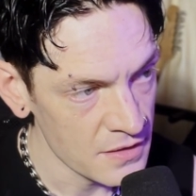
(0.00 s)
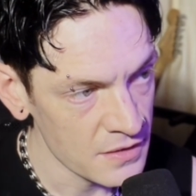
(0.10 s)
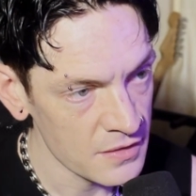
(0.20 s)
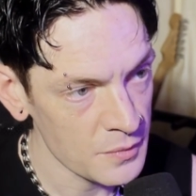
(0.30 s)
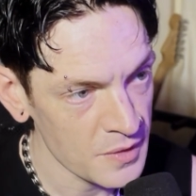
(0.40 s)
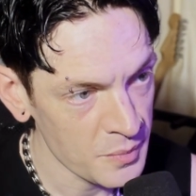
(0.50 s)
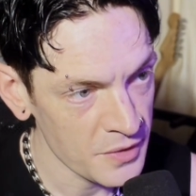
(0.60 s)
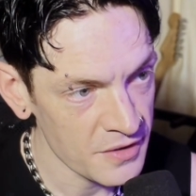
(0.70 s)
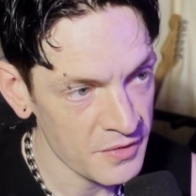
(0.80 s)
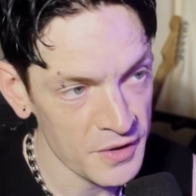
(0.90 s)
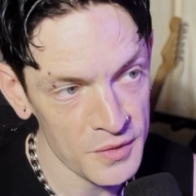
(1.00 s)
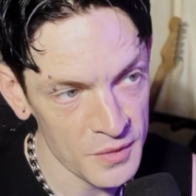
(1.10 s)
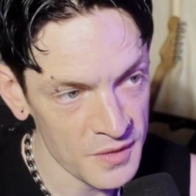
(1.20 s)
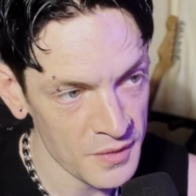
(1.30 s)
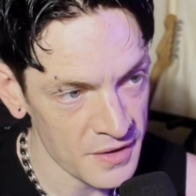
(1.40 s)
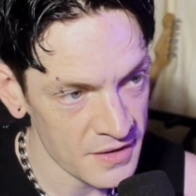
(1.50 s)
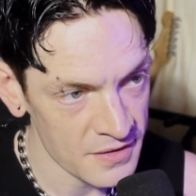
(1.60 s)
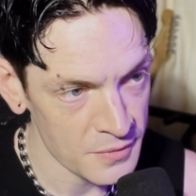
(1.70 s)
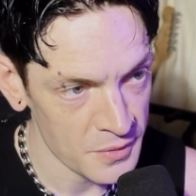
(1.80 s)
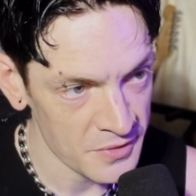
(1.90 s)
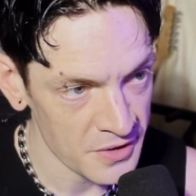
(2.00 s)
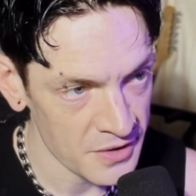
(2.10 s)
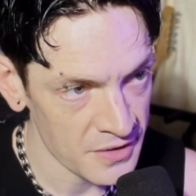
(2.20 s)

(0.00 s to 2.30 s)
So when I put the vocal to it, this is what we got.